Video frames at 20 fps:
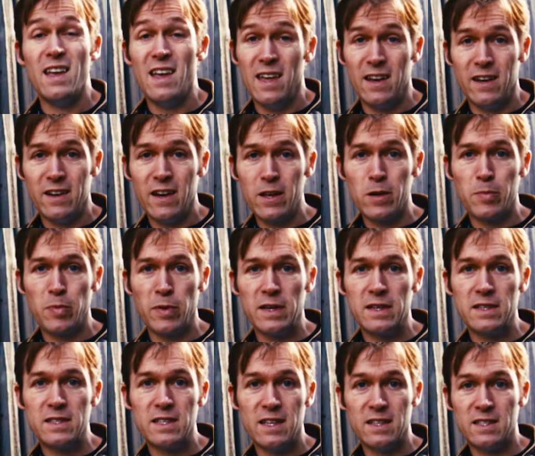In another
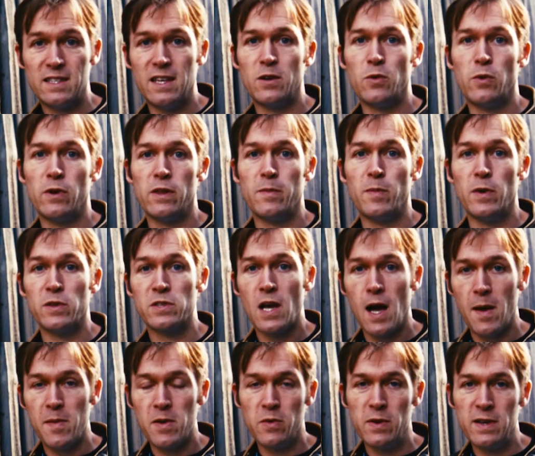place, it said one of the most
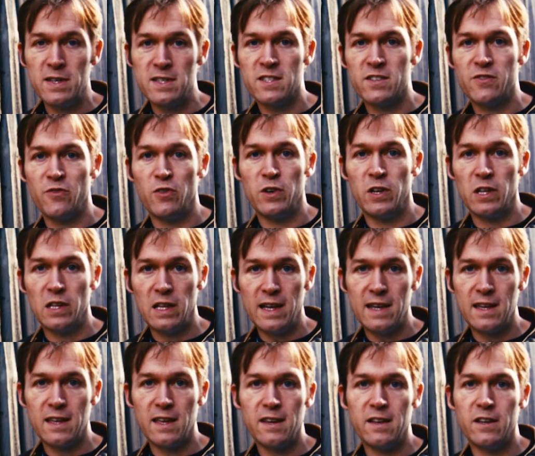common reasons for a
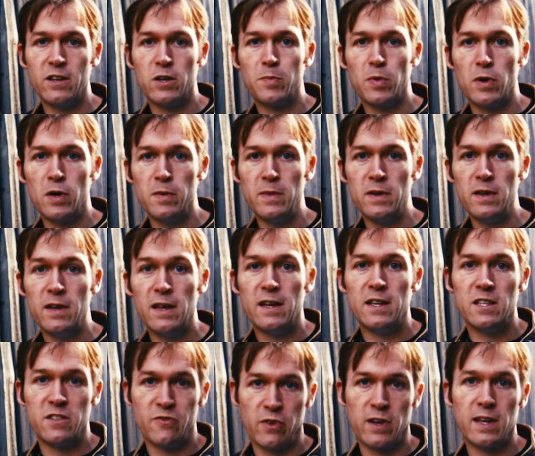delay in getting your permit
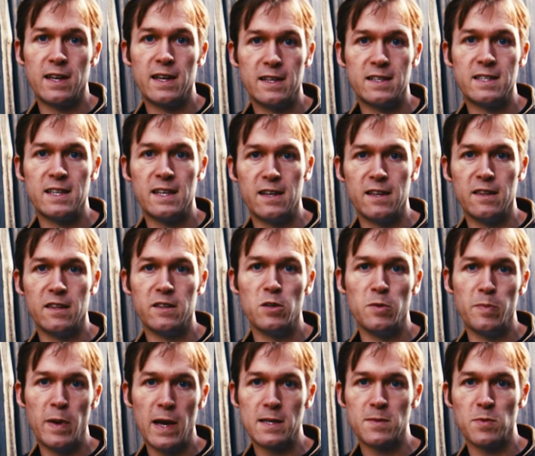is forgetting to send in the 2
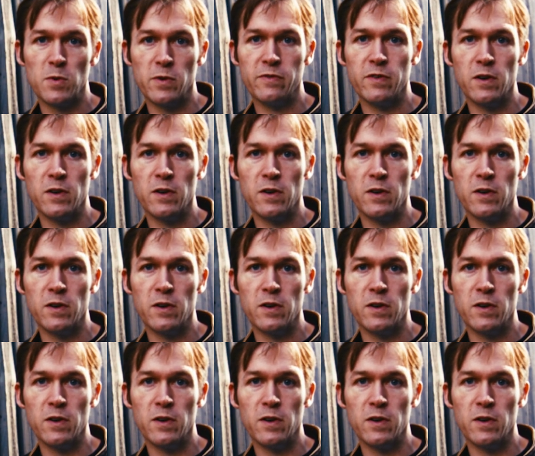passport